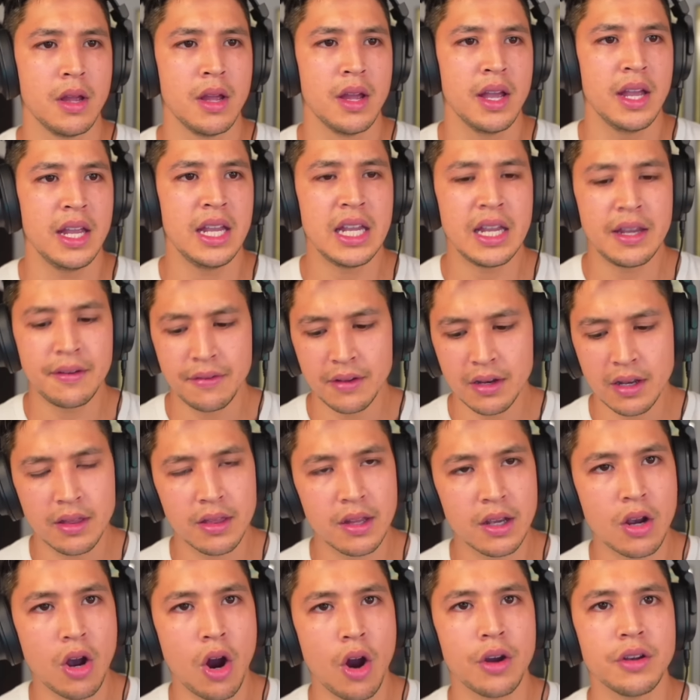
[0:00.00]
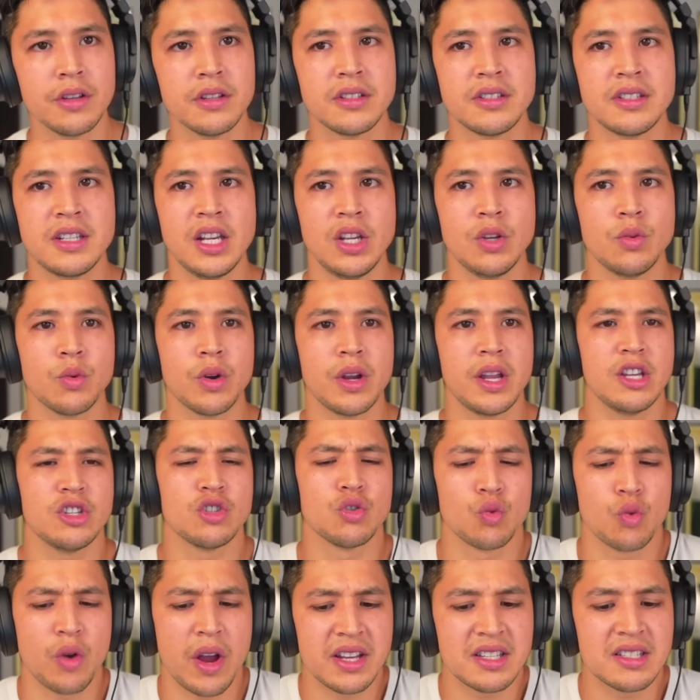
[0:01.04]
Even in the garden scene where he's
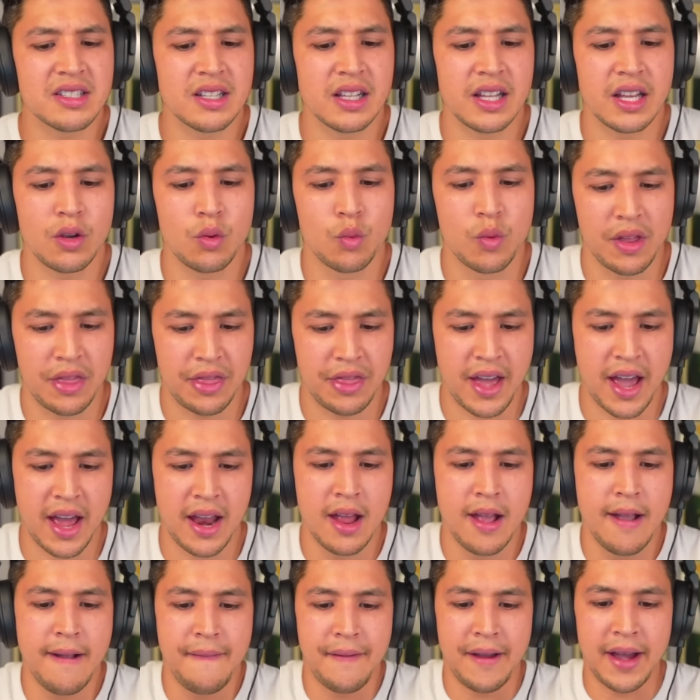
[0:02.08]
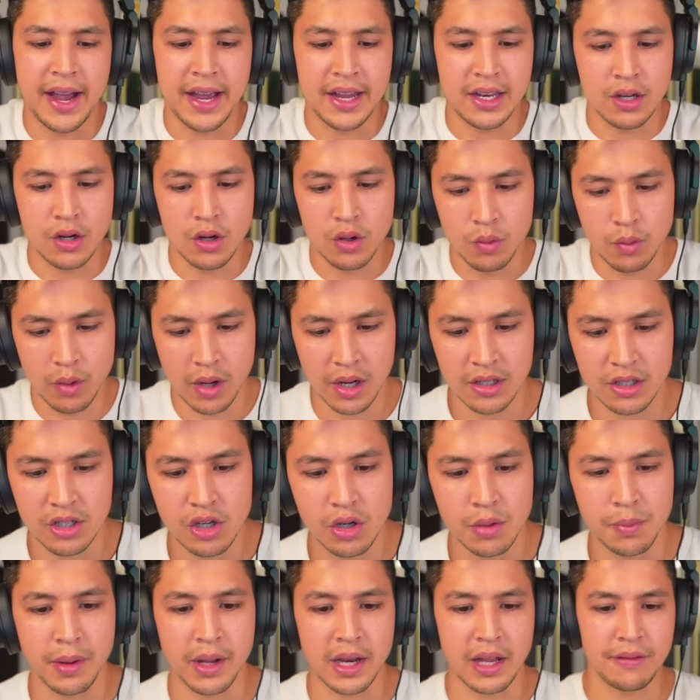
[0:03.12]
wrestling with that, I don't want to,
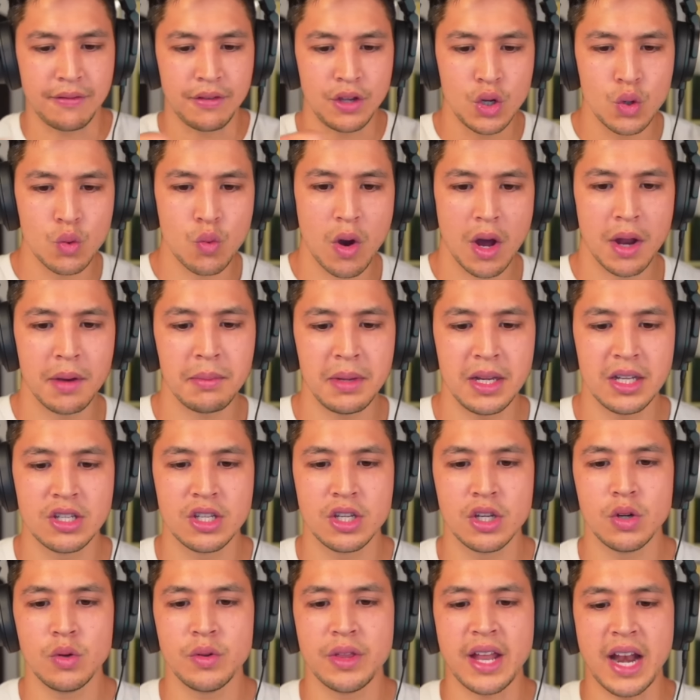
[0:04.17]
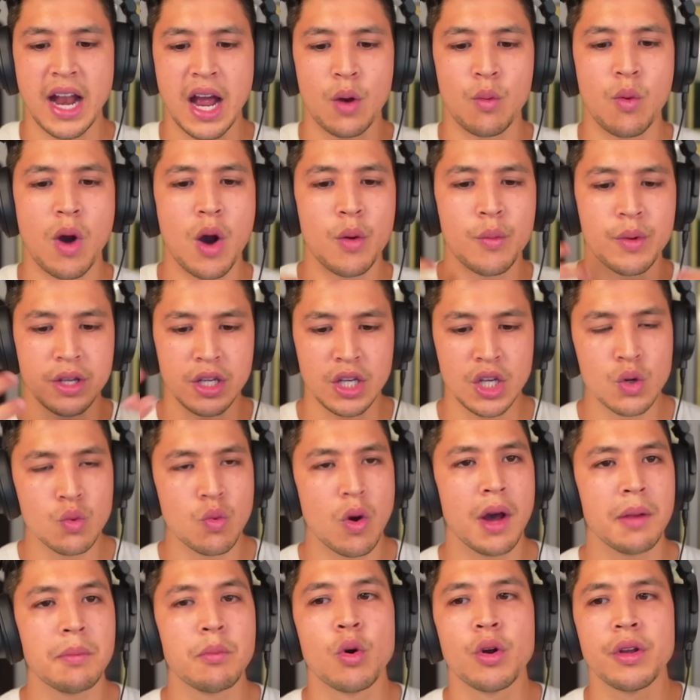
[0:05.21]
but if you want me to, then I want what you
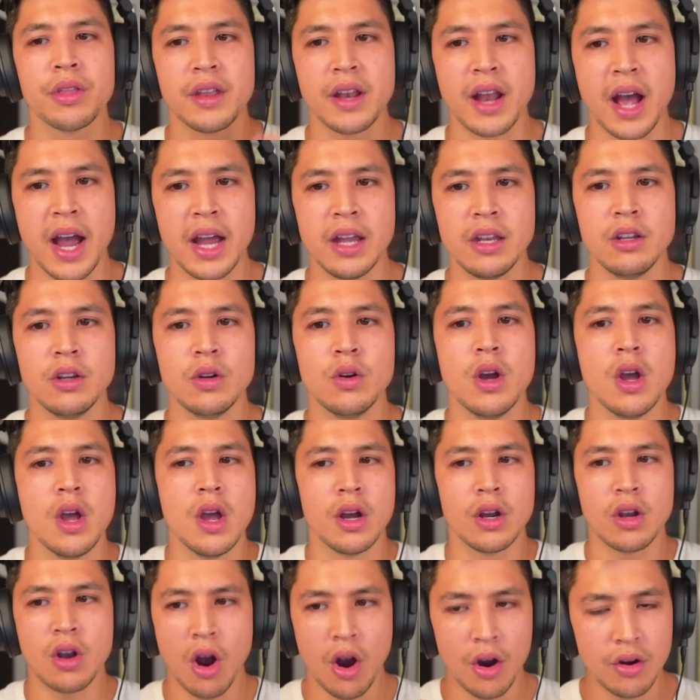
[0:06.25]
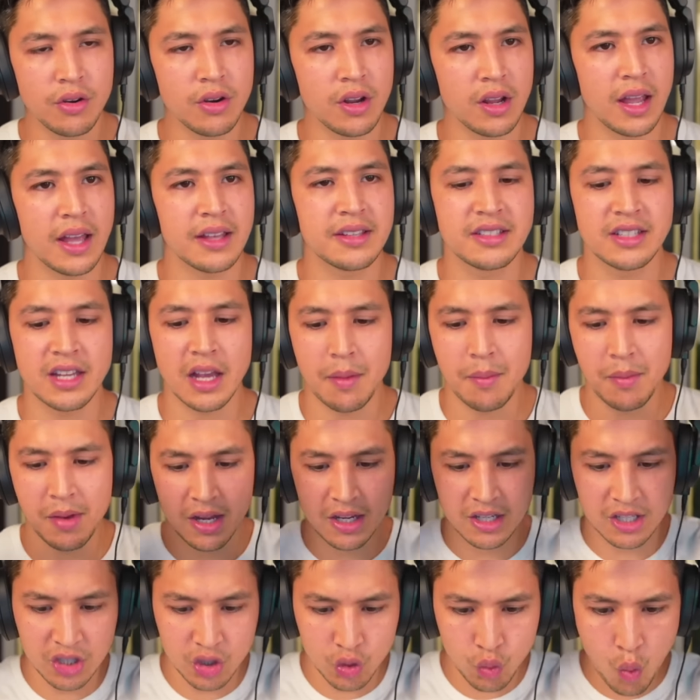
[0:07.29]
want more than I do. Garden of Gethsemane,
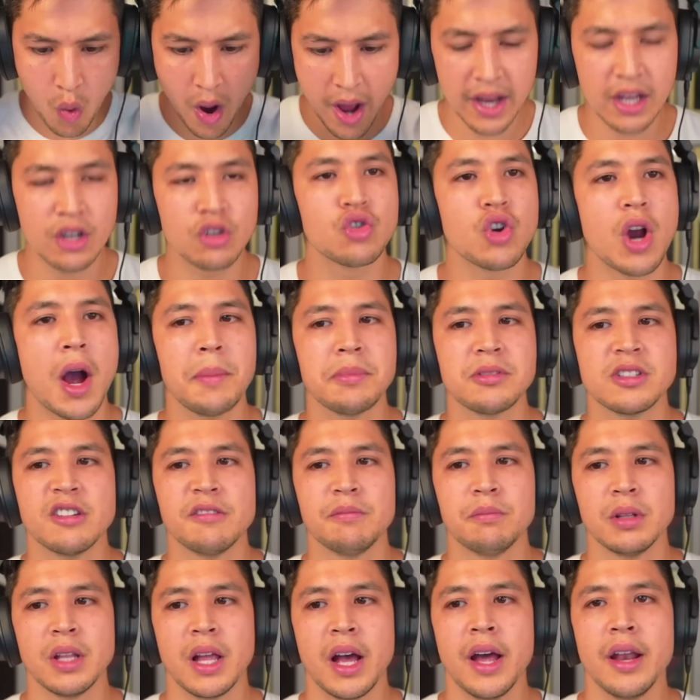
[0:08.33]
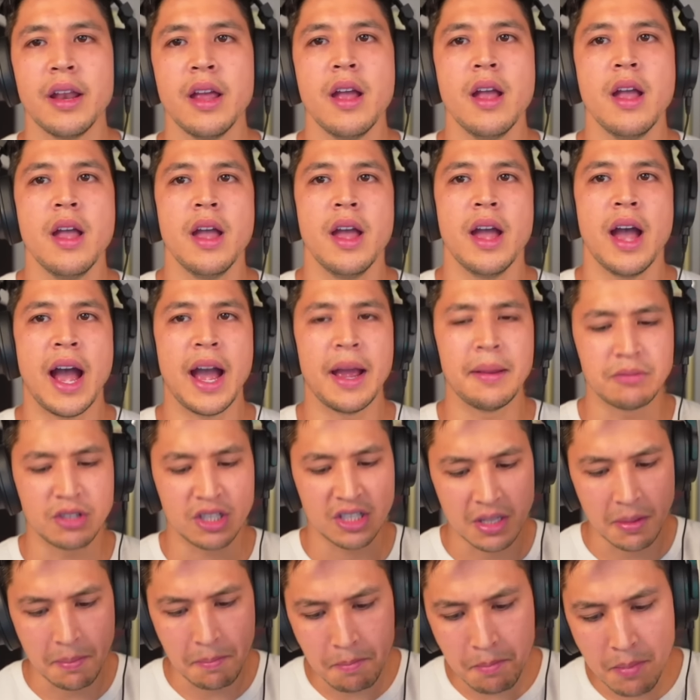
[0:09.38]
sweating drops of blood. I'm
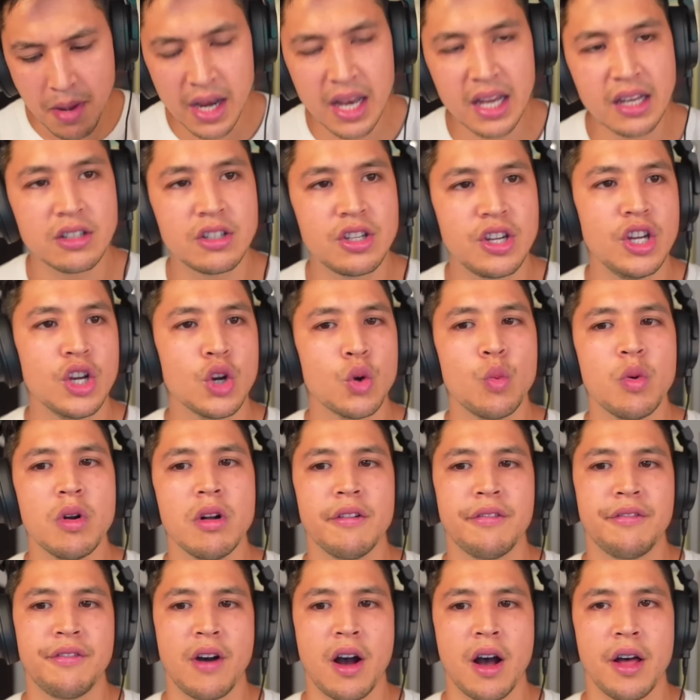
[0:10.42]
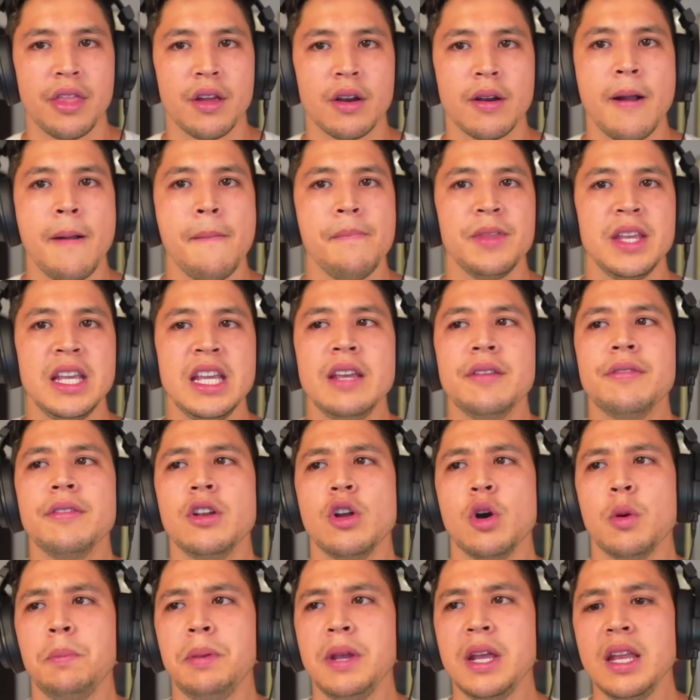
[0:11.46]
submitting to your will, Father, even
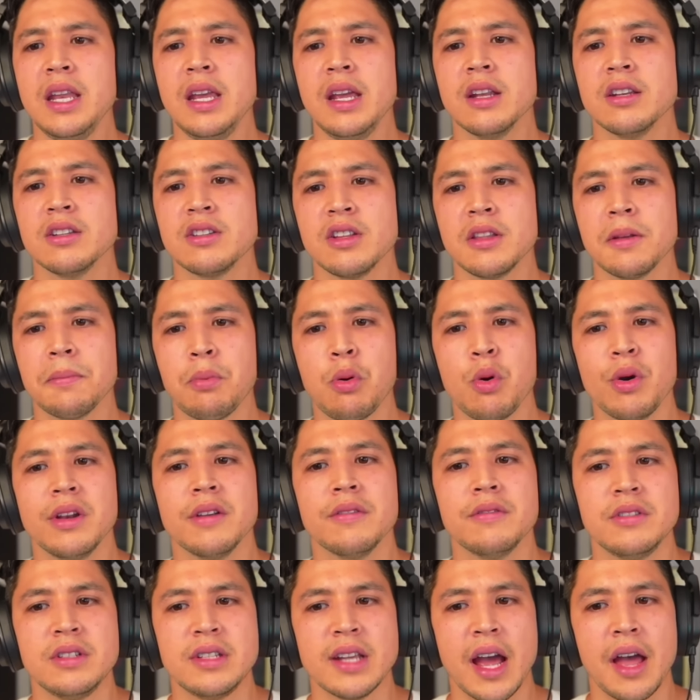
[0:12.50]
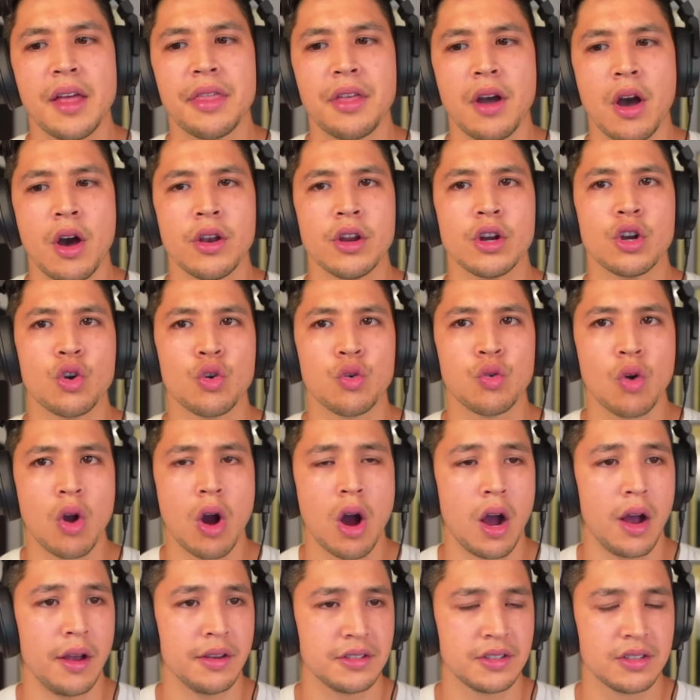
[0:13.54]
obedient to the point of death on a
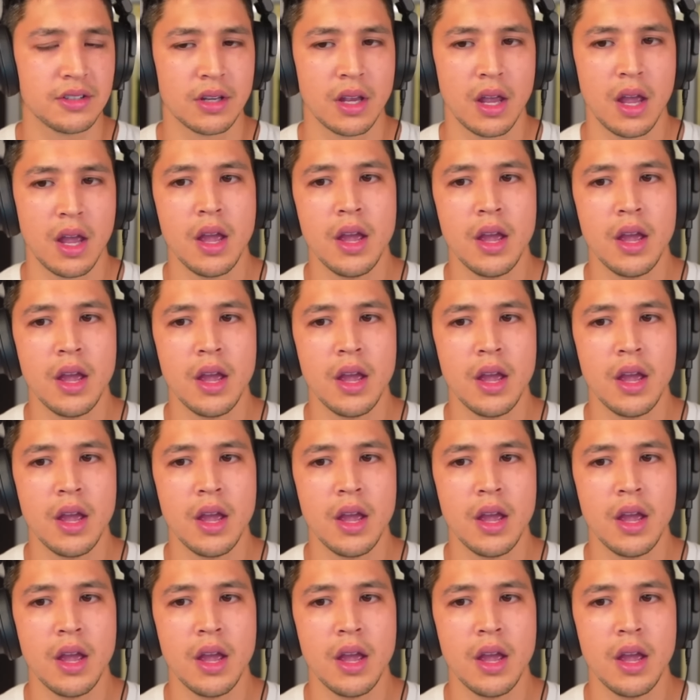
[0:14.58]
cross.